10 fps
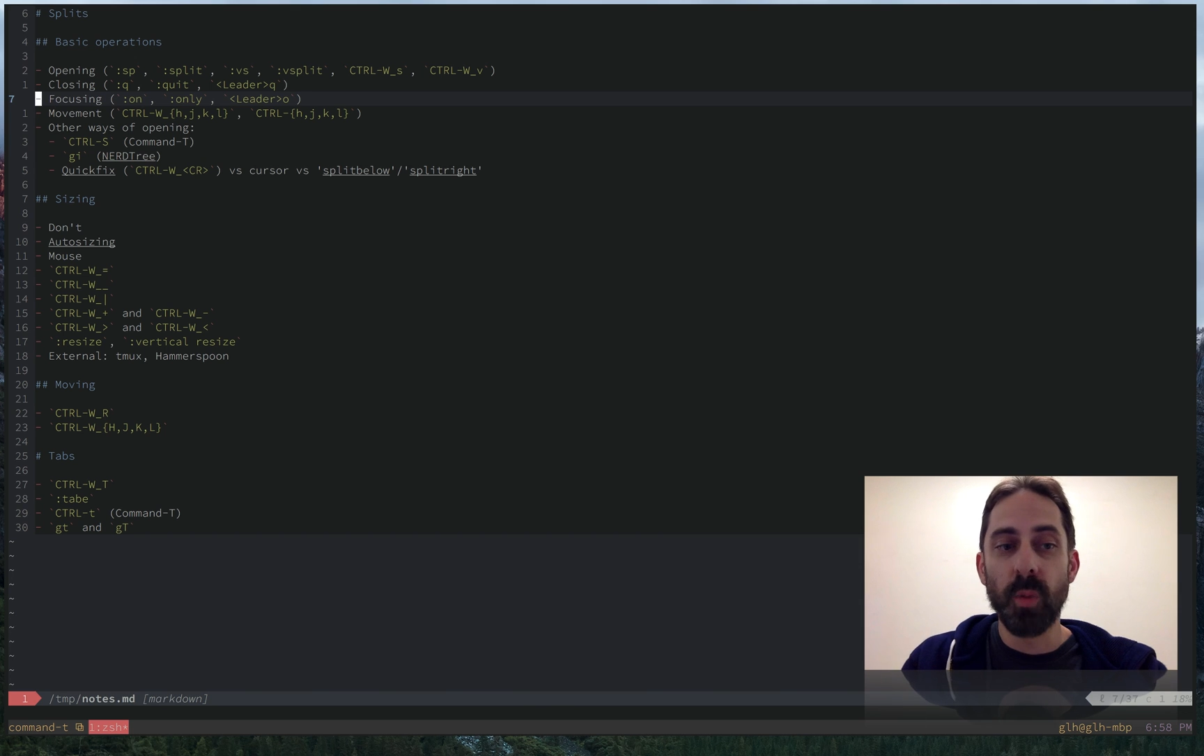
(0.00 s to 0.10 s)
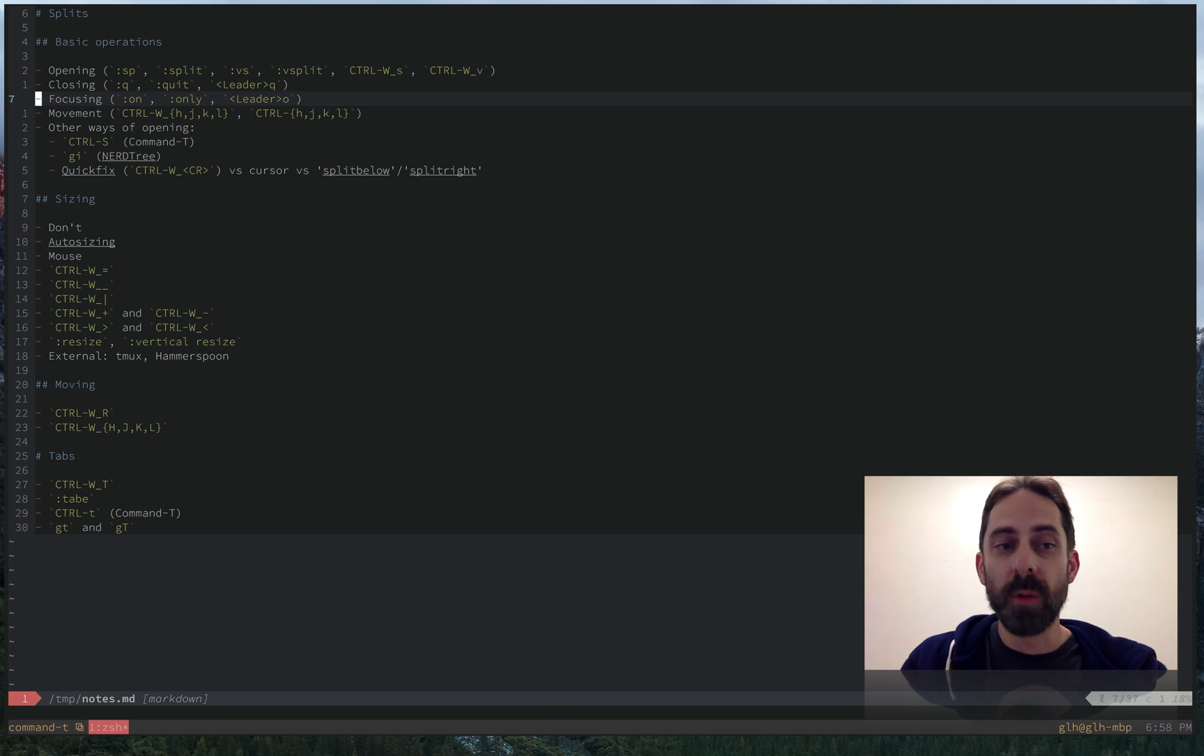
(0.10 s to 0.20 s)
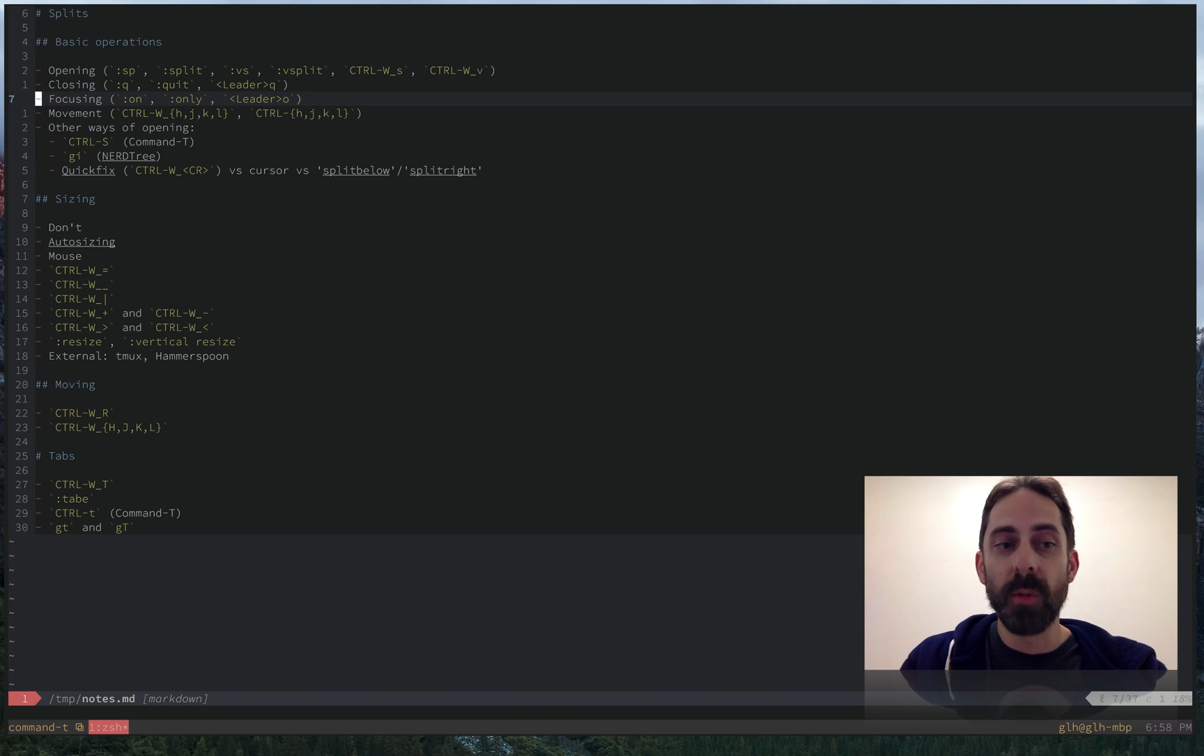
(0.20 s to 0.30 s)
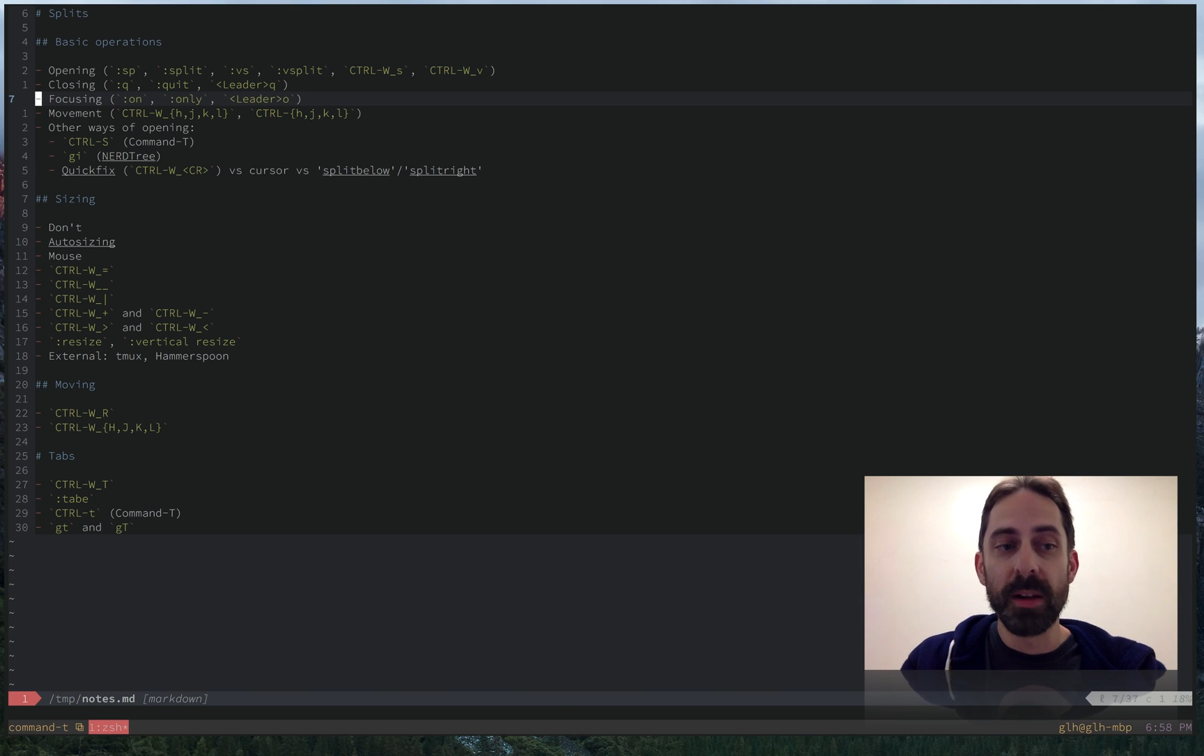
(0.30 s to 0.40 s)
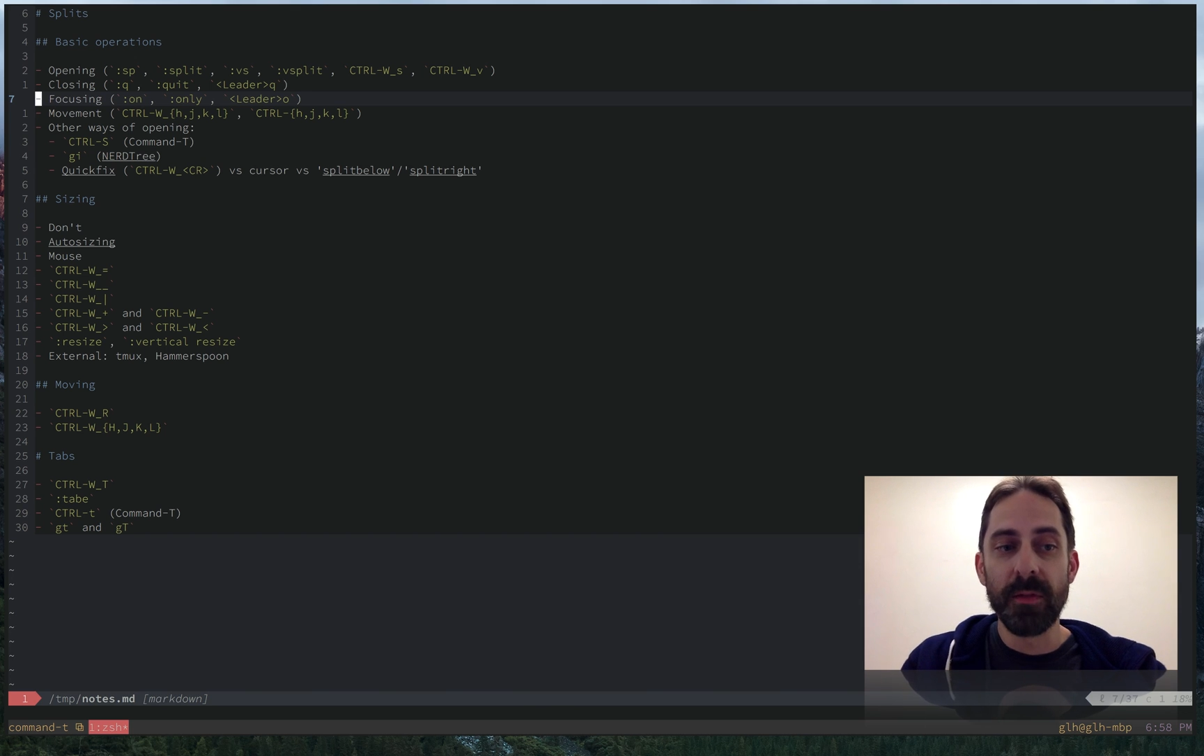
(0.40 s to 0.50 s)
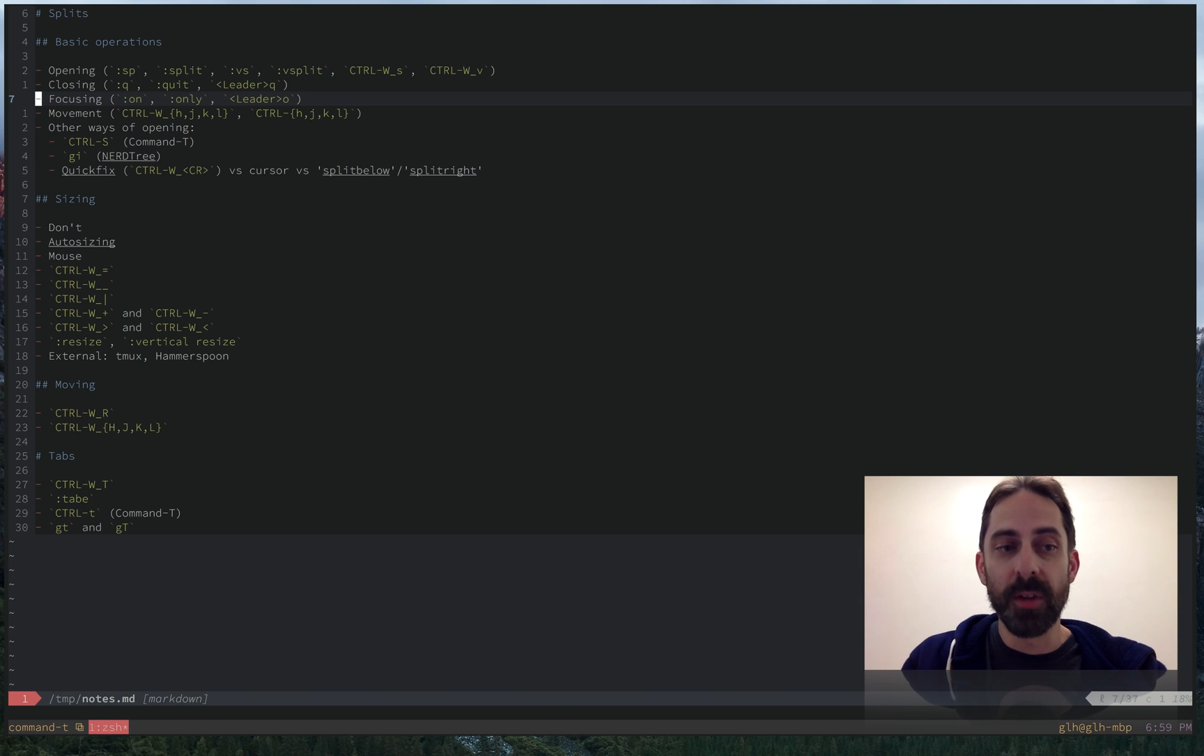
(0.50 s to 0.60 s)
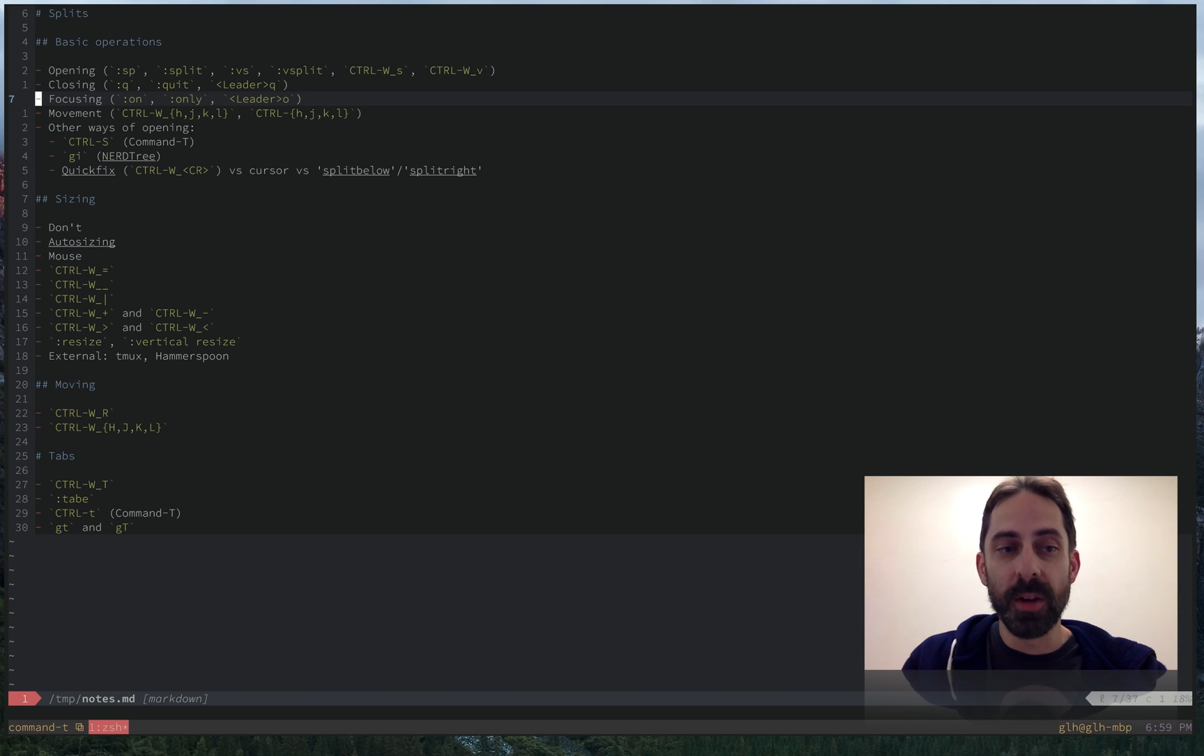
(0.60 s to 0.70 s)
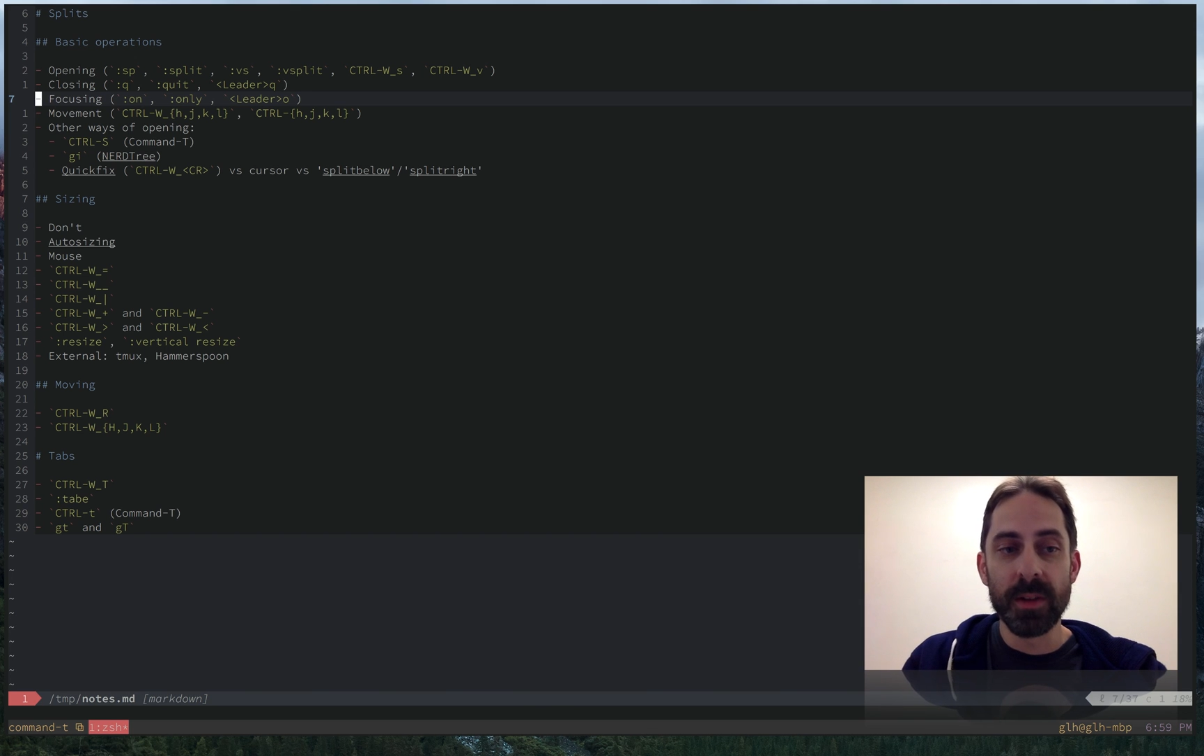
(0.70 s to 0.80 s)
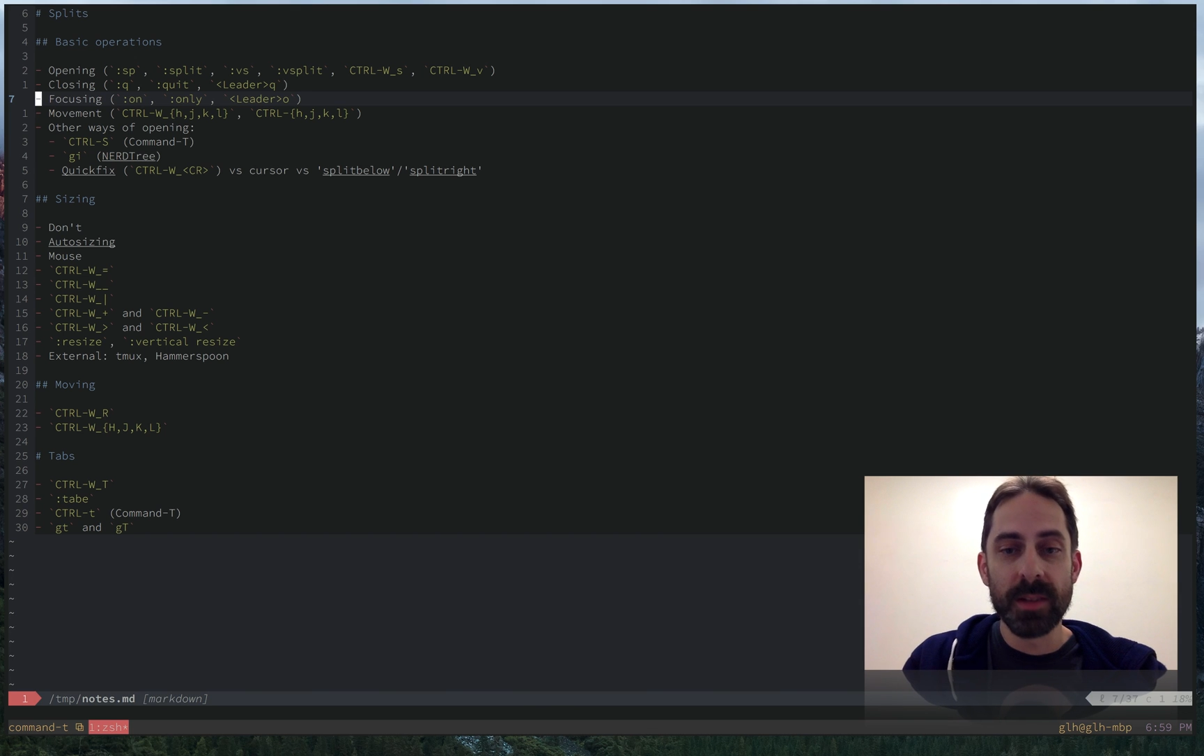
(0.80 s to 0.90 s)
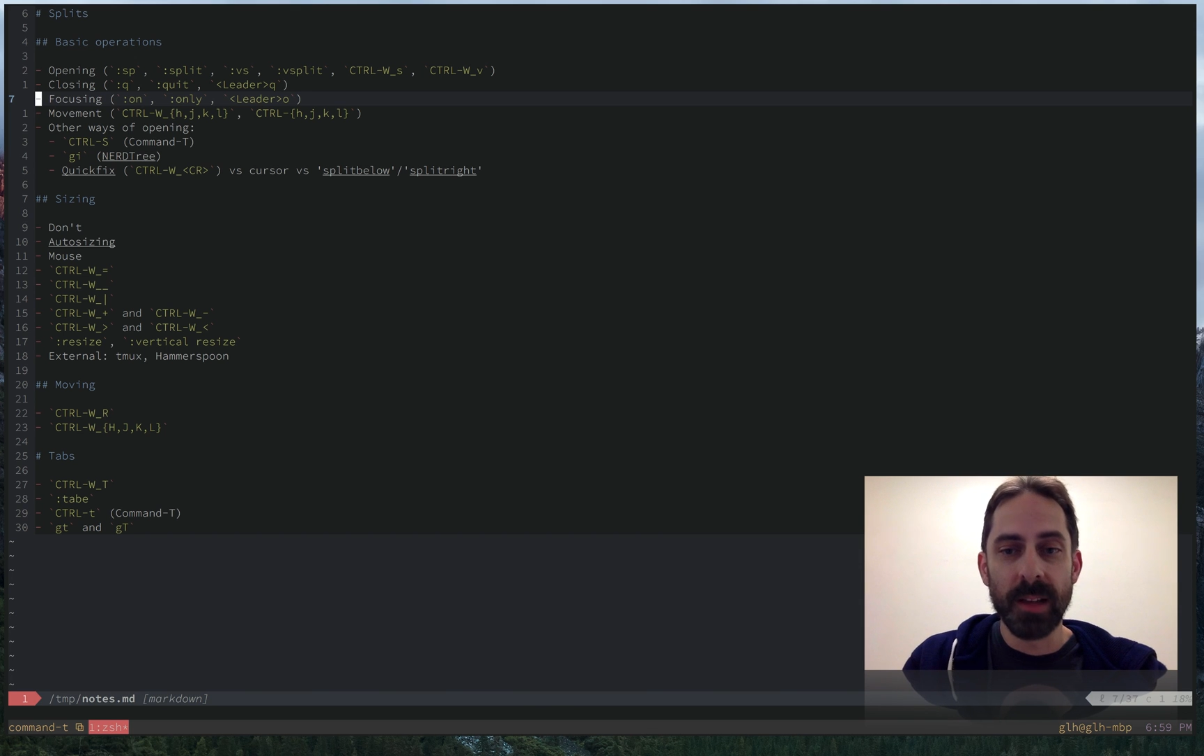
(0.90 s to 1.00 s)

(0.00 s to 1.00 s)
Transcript: one way to focus.